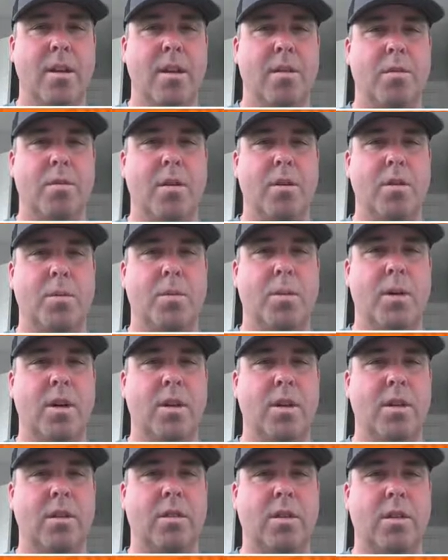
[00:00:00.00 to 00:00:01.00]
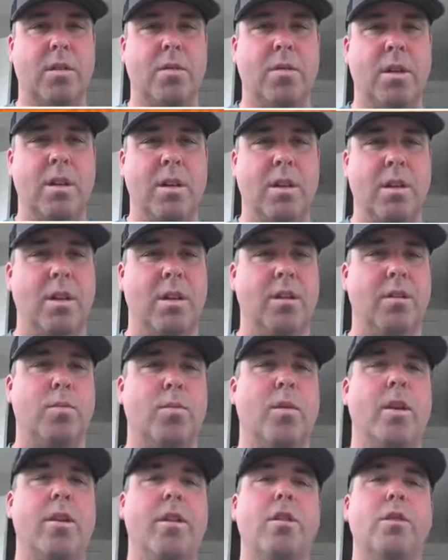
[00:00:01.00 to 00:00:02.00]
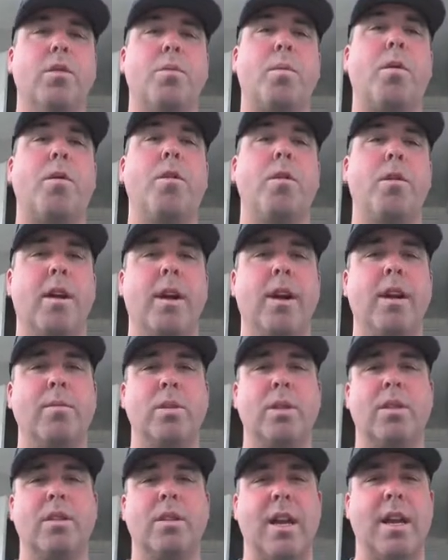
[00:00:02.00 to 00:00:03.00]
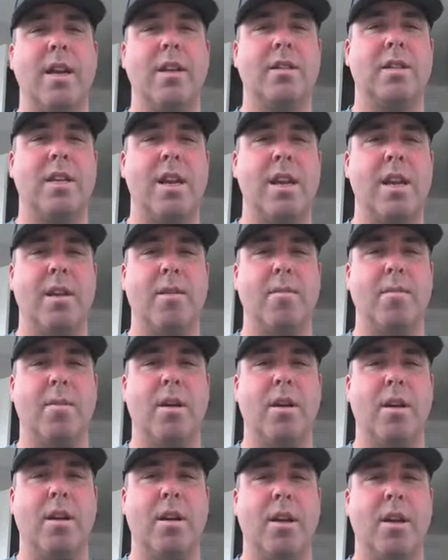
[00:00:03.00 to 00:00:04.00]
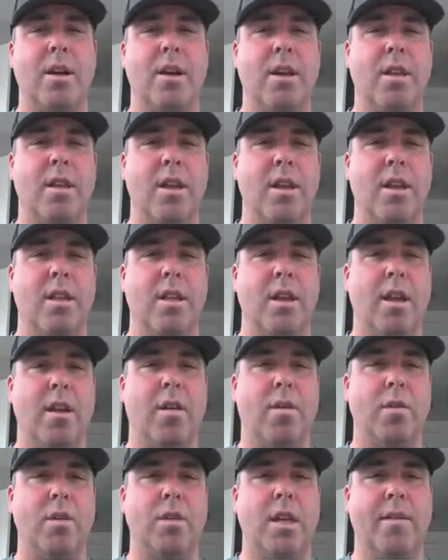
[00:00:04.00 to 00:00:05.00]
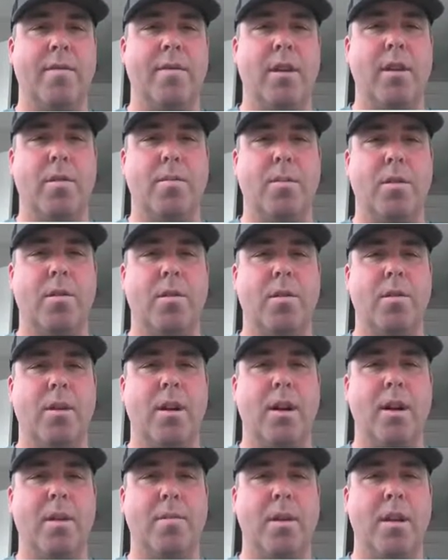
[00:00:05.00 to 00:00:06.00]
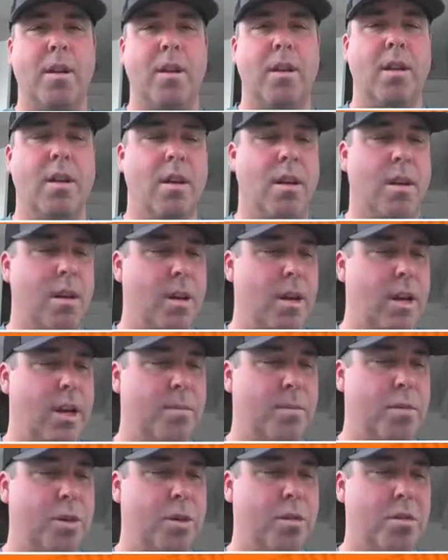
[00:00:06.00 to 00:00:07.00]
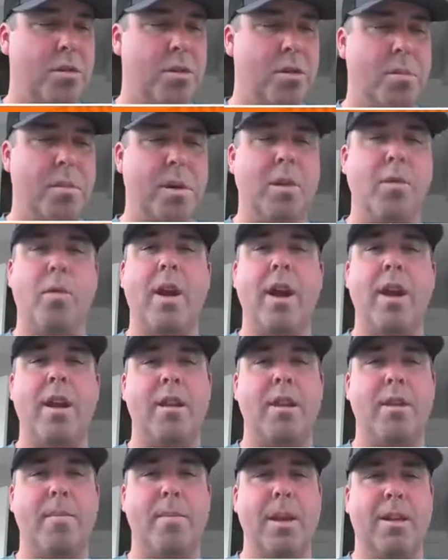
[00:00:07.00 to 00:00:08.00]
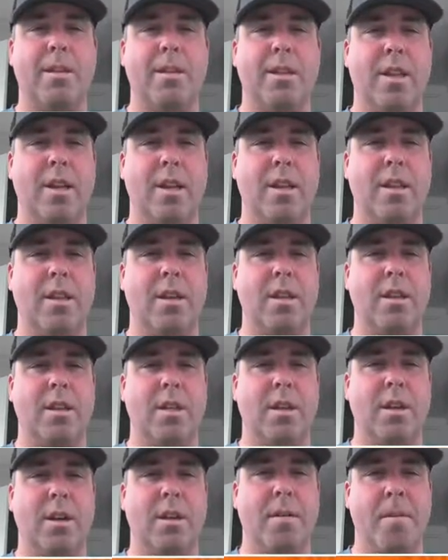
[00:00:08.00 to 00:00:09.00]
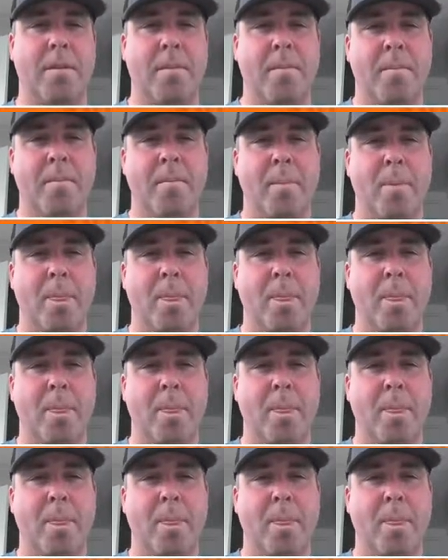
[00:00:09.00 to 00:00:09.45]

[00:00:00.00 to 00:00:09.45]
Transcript: you know, Coach Perkins always, it's one of those programs. It's not a team. Uh, they, they always have a good program. And I'm sure they'll be right in the mix again this year.